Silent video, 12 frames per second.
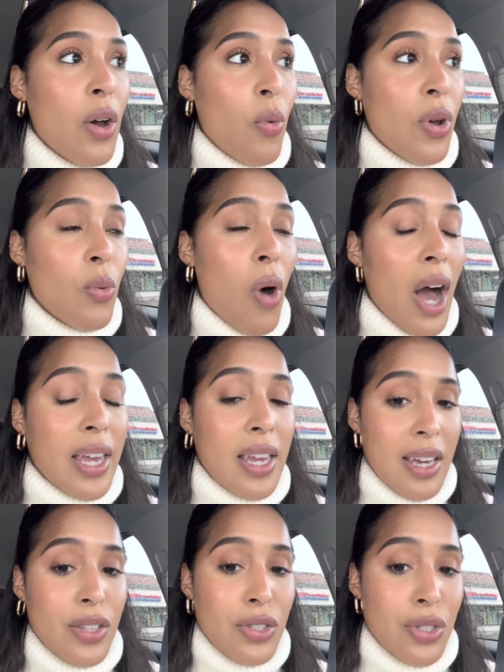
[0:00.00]
When
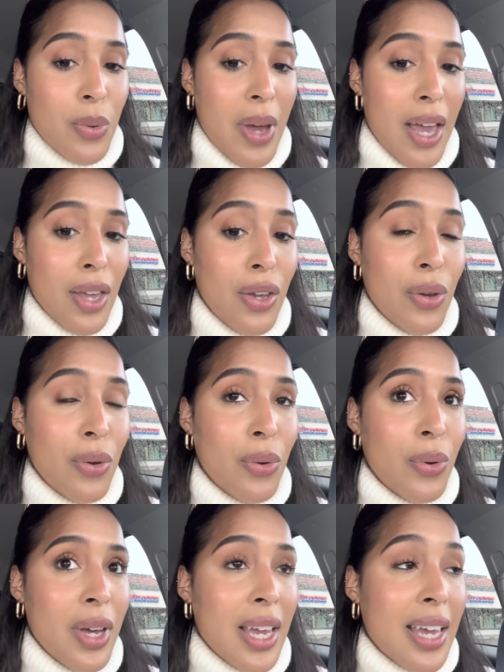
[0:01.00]
walking into it,
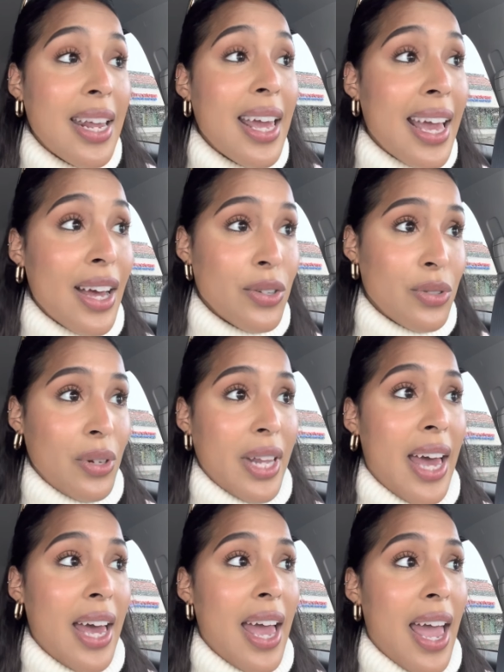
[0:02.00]
you can handle
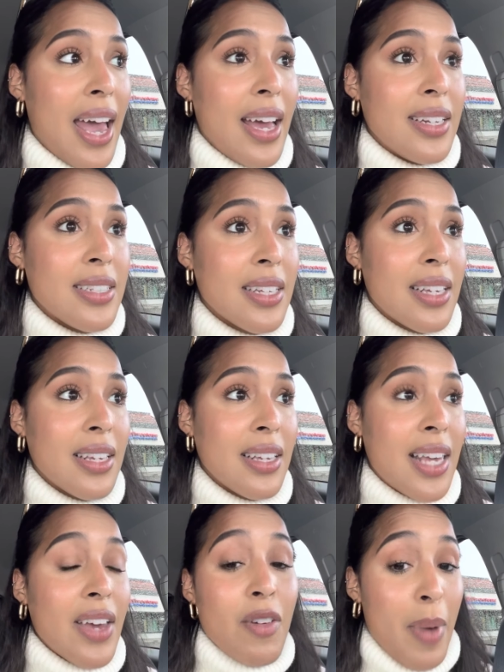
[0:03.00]
it and
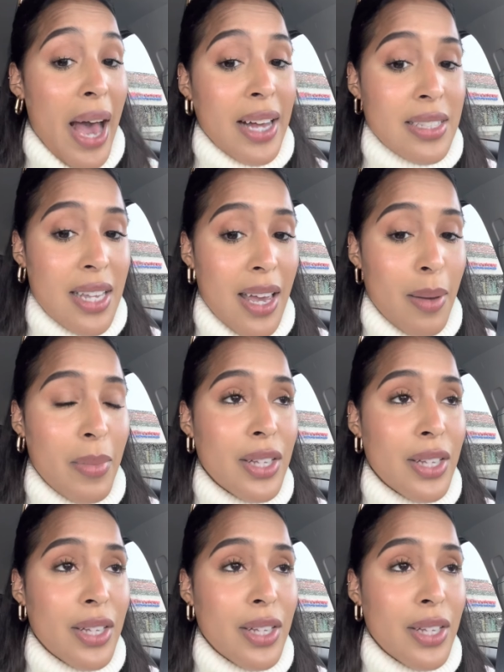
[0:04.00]
give it back to him.